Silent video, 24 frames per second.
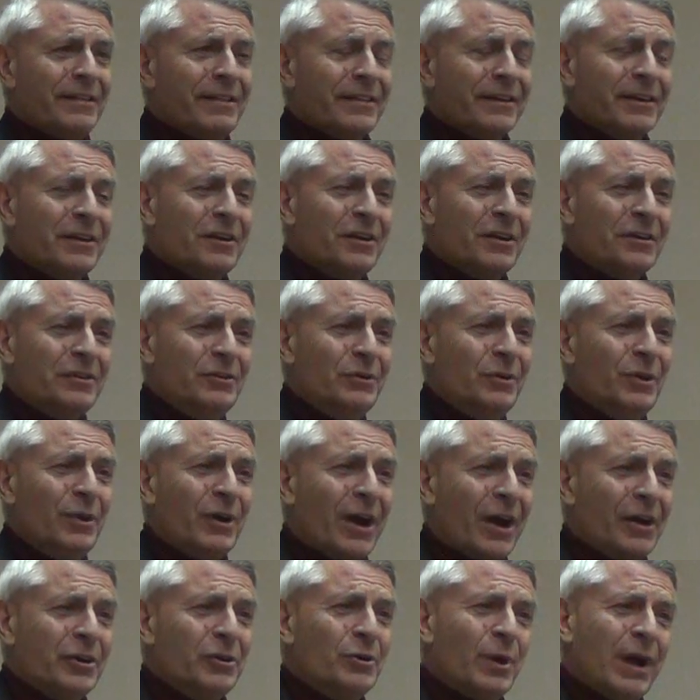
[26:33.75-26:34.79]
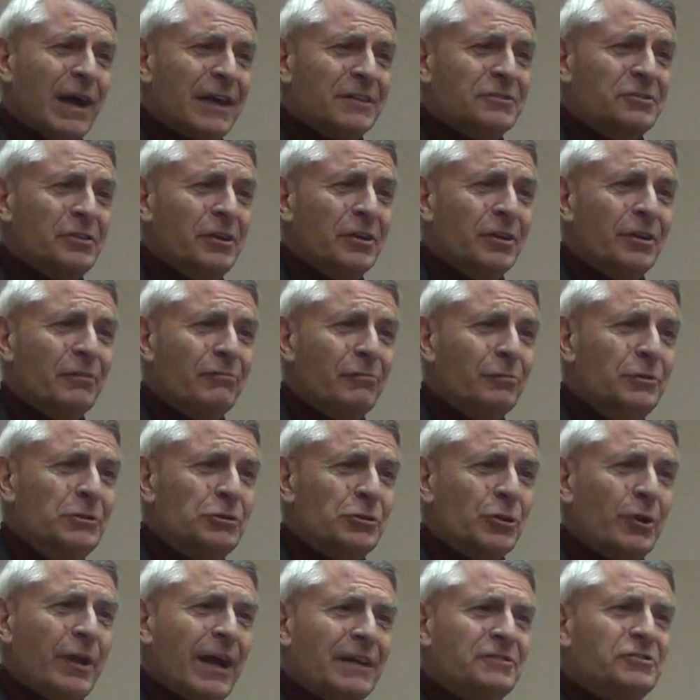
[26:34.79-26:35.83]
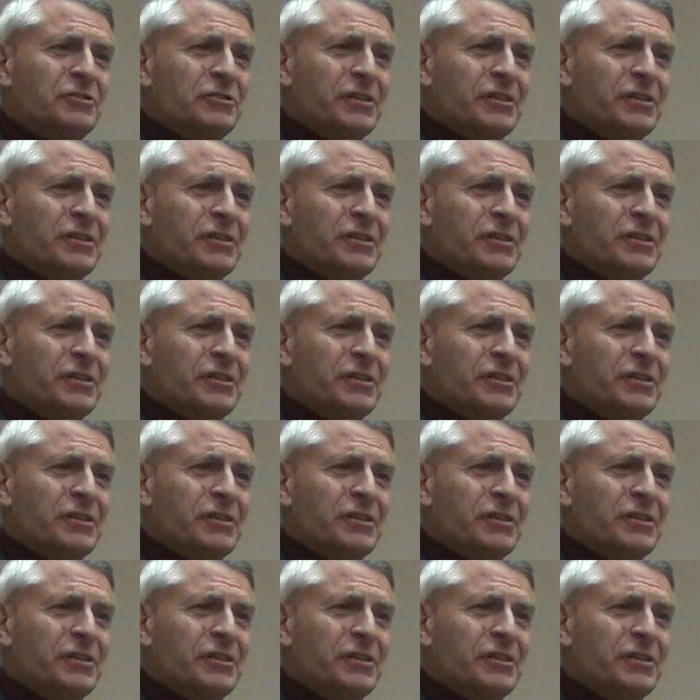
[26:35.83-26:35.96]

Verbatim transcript: I, think are you are you asking if we should add